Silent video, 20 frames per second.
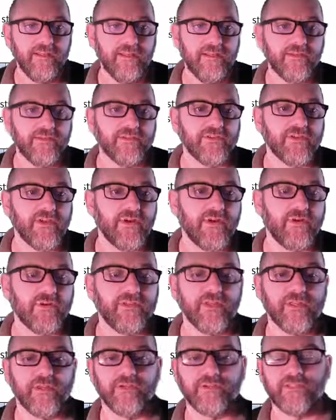So
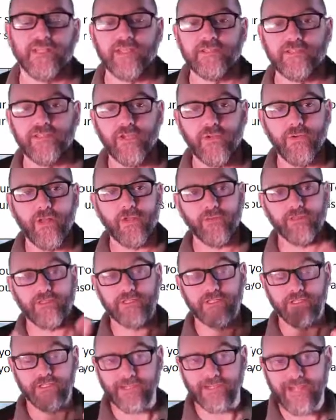there's SQL, which
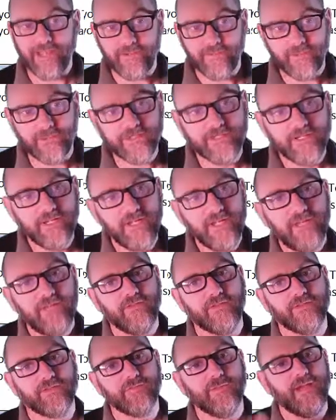is the language.
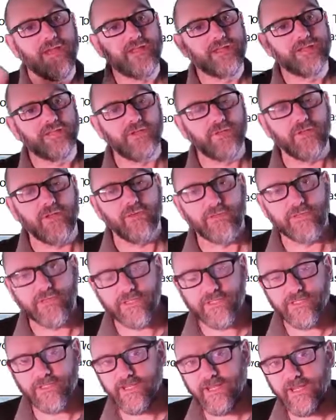There's MySQL, which
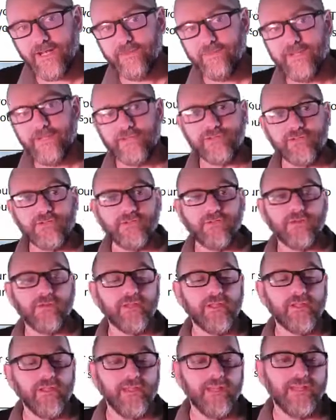is the database
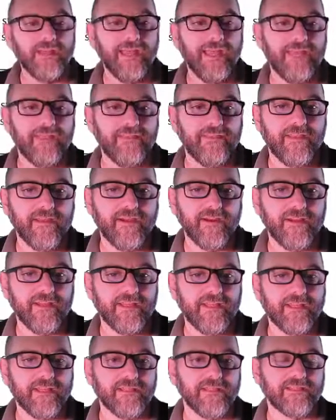tool, and there
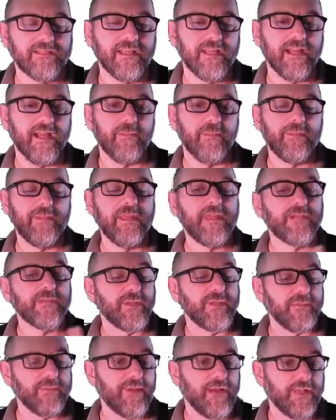is
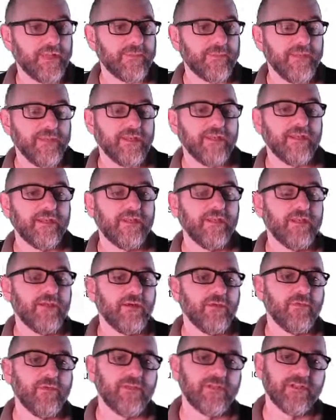phpMyAdmin,
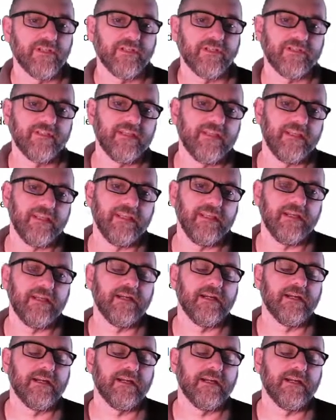which is the